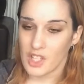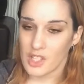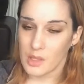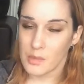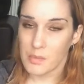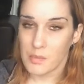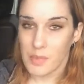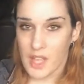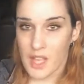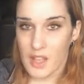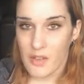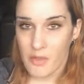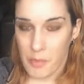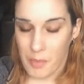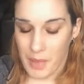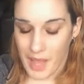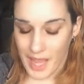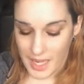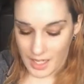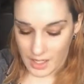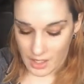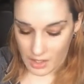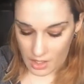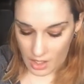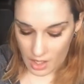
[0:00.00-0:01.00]
is a bit of a
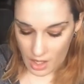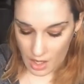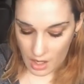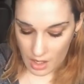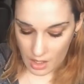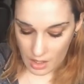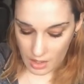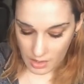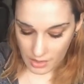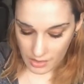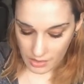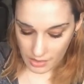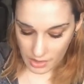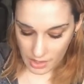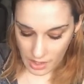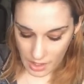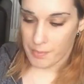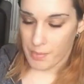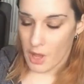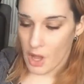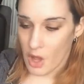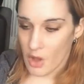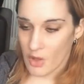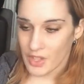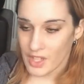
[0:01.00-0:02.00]
pain in the ass.
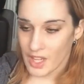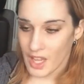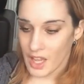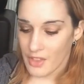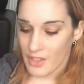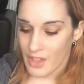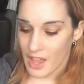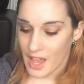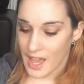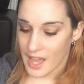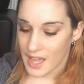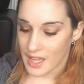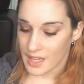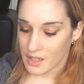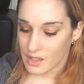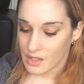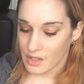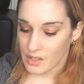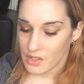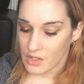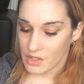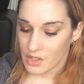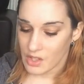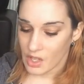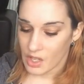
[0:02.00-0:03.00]
But on the other
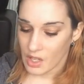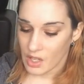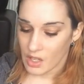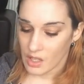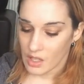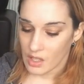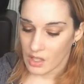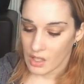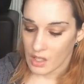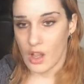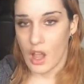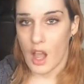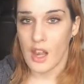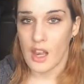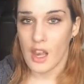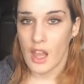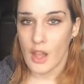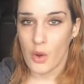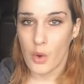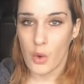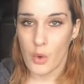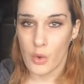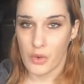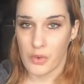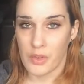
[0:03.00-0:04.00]
hand, I
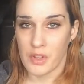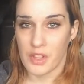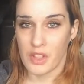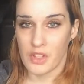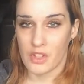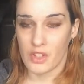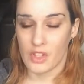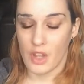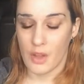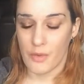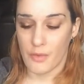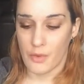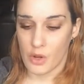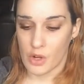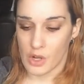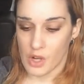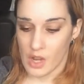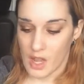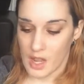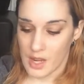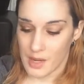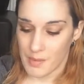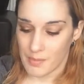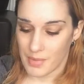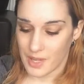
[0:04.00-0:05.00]
like ordering the stuff
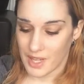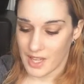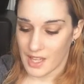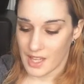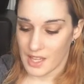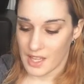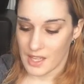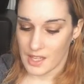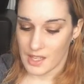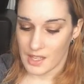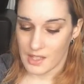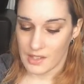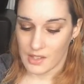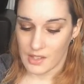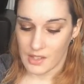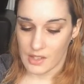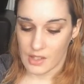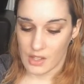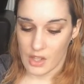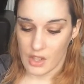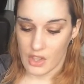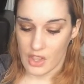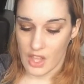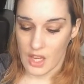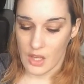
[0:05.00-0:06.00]
online because
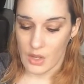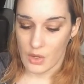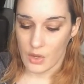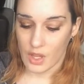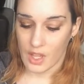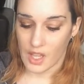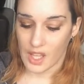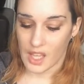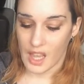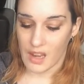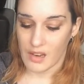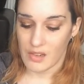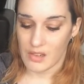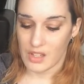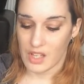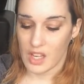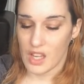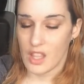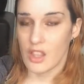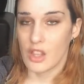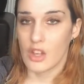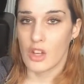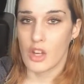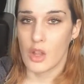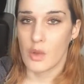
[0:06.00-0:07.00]
then you can
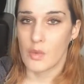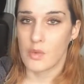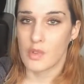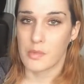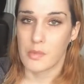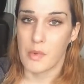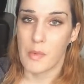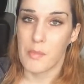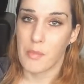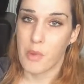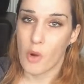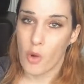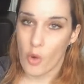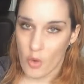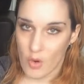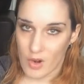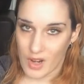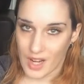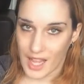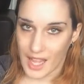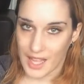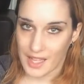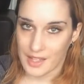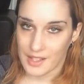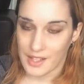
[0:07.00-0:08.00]
guarantee that no one's been
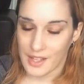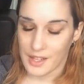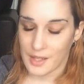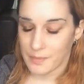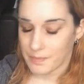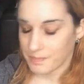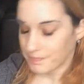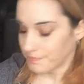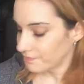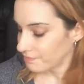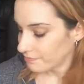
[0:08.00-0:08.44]
pouring at it.